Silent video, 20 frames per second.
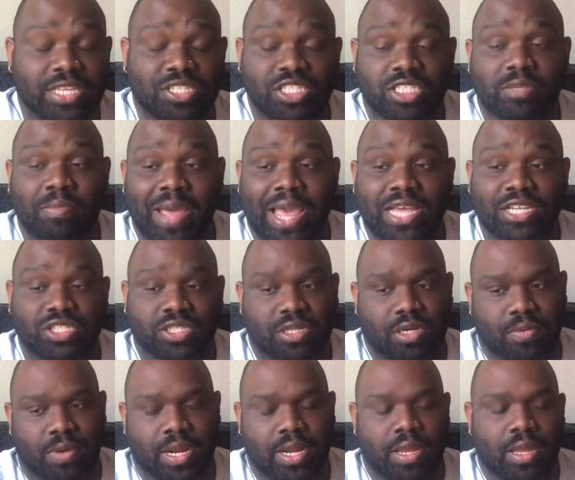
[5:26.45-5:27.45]
She's passionate,
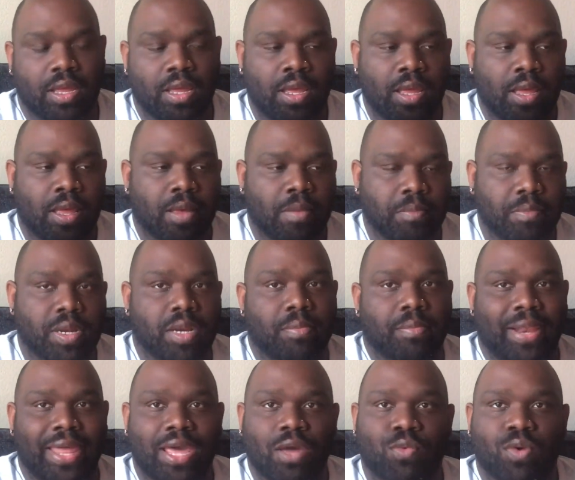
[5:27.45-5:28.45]
right? But a
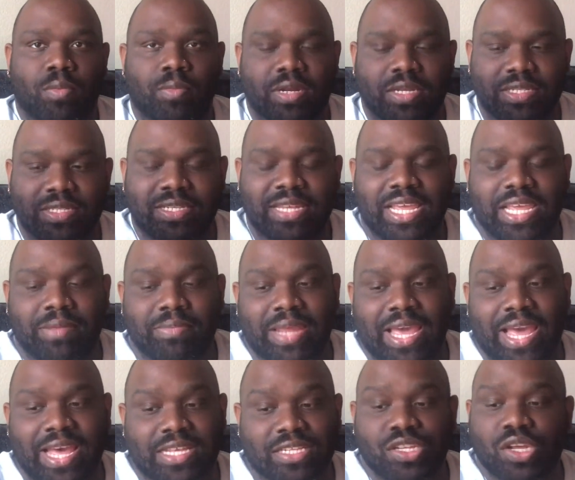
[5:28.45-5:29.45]
black woman is deemed
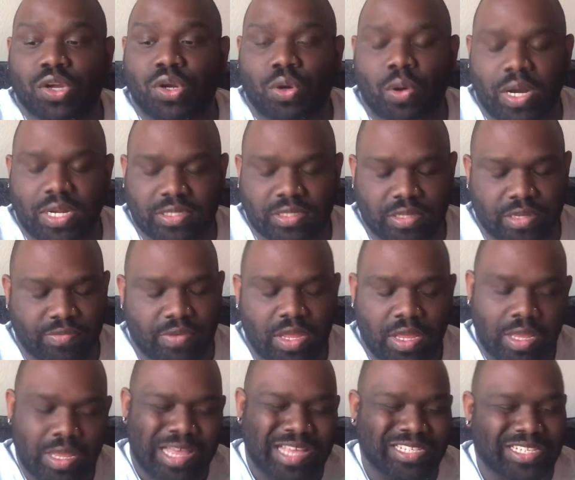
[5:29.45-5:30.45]
as aggressive.
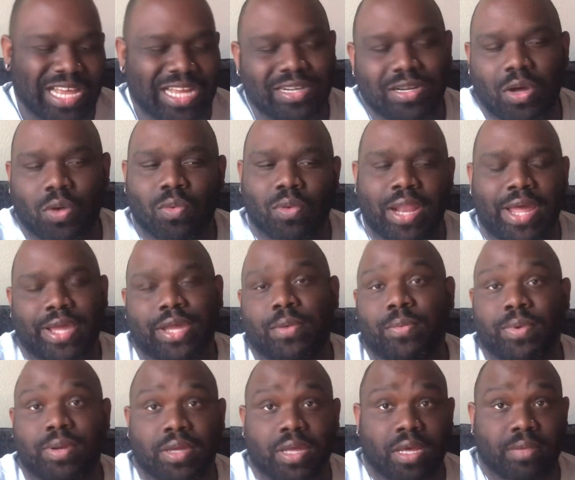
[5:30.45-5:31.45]
So I don't like it
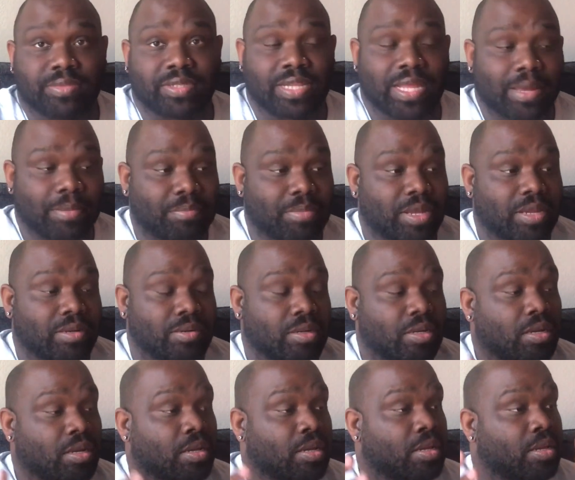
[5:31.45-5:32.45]
when it comes to that. But
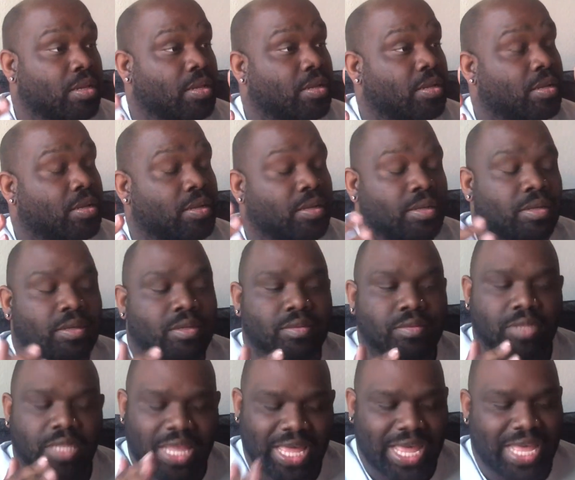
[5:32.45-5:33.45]

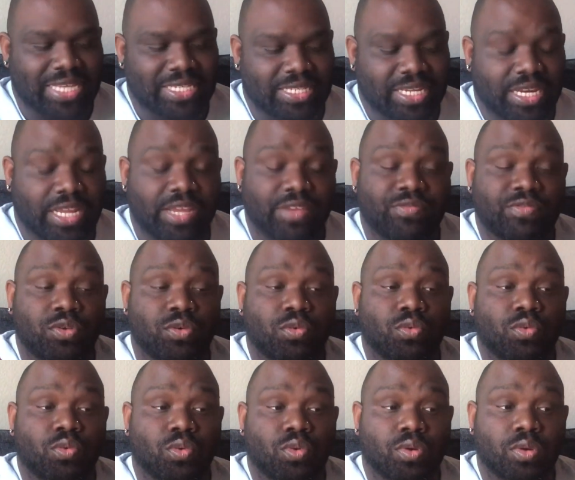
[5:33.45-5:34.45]
like I said, if
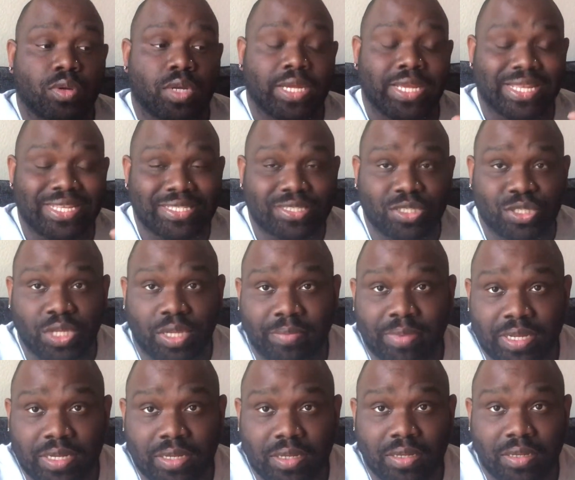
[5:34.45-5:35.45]
you
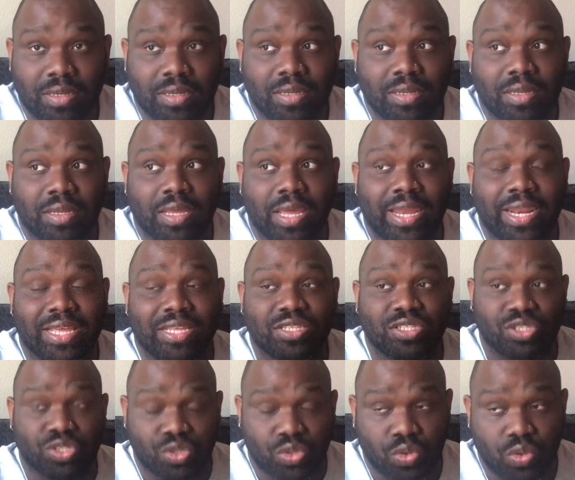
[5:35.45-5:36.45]
exhibit and
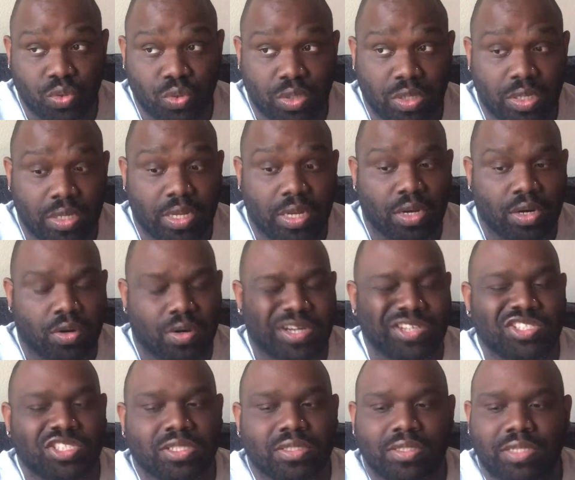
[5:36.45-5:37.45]
exude
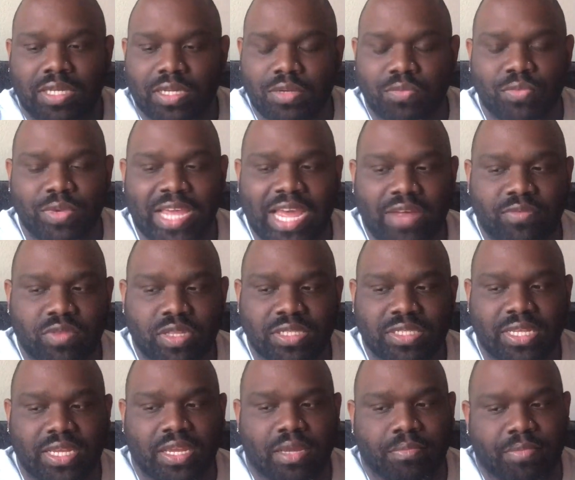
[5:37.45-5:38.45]
aggression, then we have to
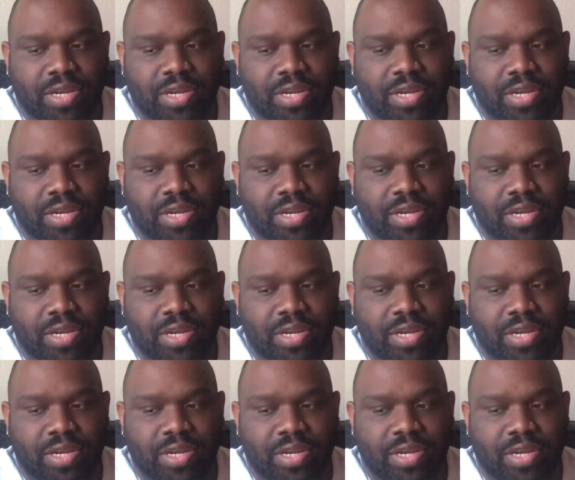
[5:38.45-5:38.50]
say it.